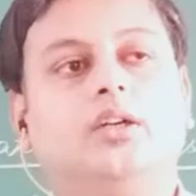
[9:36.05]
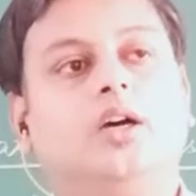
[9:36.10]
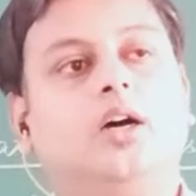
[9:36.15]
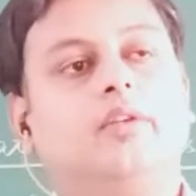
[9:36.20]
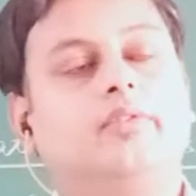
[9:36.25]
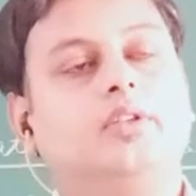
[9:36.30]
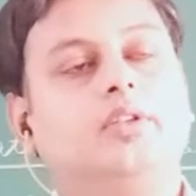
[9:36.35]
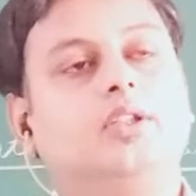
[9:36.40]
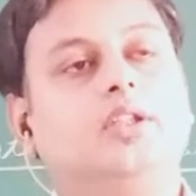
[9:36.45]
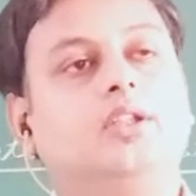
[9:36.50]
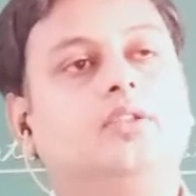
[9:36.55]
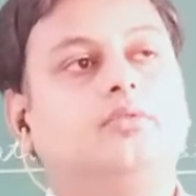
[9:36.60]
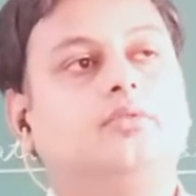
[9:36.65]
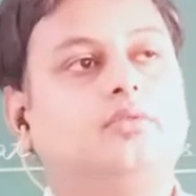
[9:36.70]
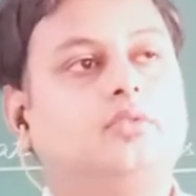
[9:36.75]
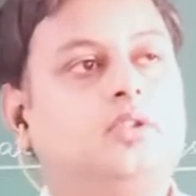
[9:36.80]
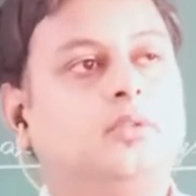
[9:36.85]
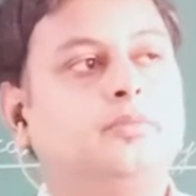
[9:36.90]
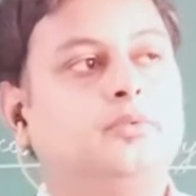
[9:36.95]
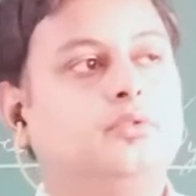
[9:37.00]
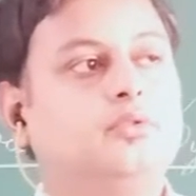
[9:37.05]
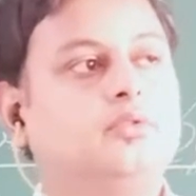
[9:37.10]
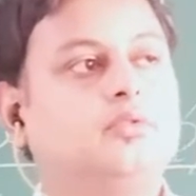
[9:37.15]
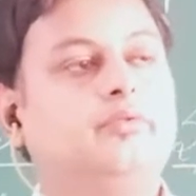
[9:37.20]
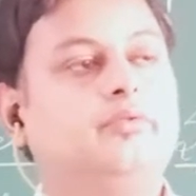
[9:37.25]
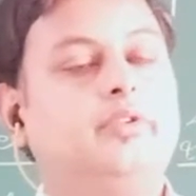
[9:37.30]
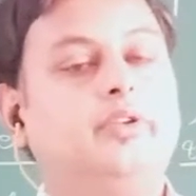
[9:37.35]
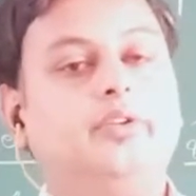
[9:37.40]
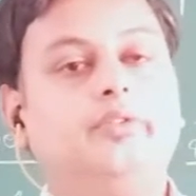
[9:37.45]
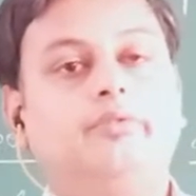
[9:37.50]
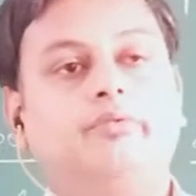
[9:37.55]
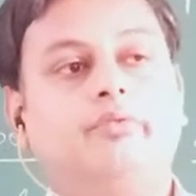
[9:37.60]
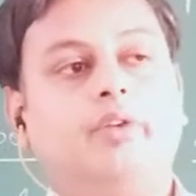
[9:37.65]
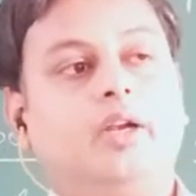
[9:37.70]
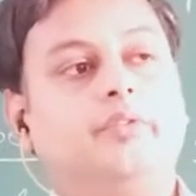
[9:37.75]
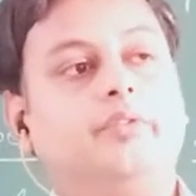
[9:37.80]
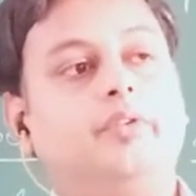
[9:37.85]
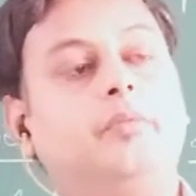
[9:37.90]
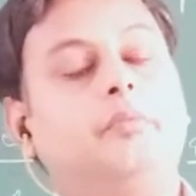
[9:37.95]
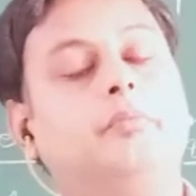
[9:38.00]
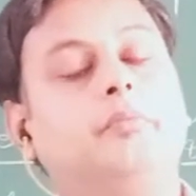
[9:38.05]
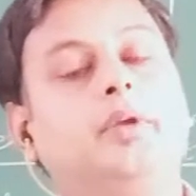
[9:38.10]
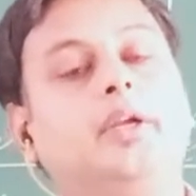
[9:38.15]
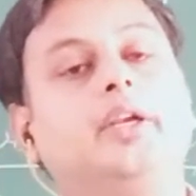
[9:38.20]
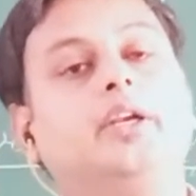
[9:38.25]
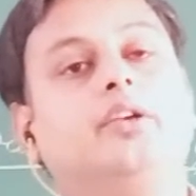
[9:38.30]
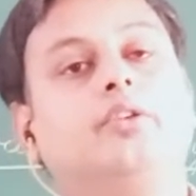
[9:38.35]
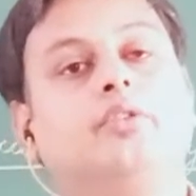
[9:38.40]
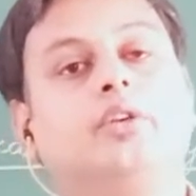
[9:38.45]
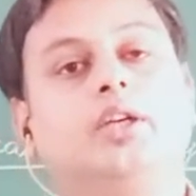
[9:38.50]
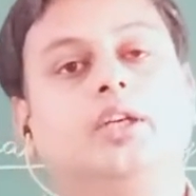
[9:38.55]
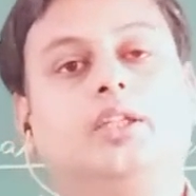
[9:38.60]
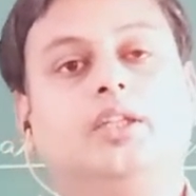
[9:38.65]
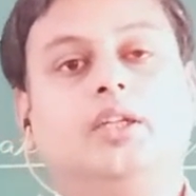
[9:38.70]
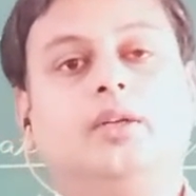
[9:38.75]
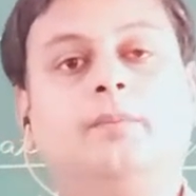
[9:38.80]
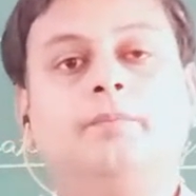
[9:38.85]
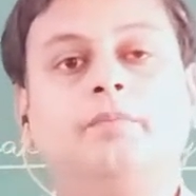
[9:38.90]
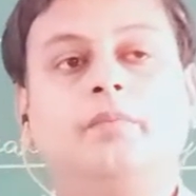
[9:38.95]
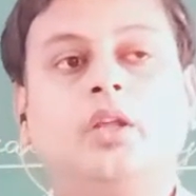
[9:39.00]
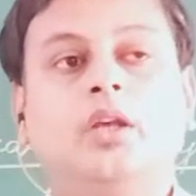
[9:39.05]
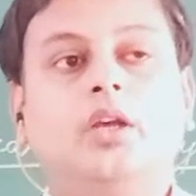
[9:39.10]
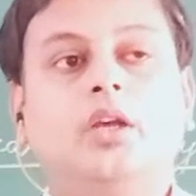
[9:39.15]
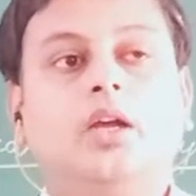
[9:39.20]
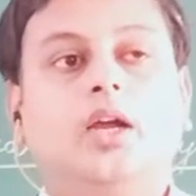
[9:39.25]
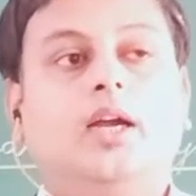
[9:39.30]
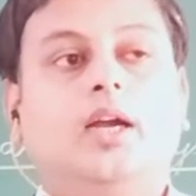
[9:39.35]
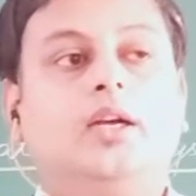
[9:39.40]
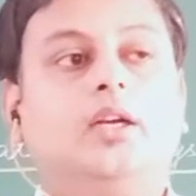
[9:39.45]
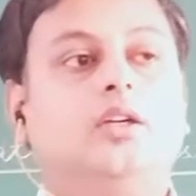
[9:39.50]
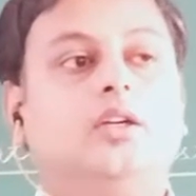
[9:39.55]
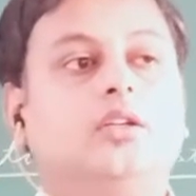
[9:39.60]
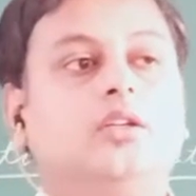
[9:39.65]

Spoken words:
After that, suppose when we meet together and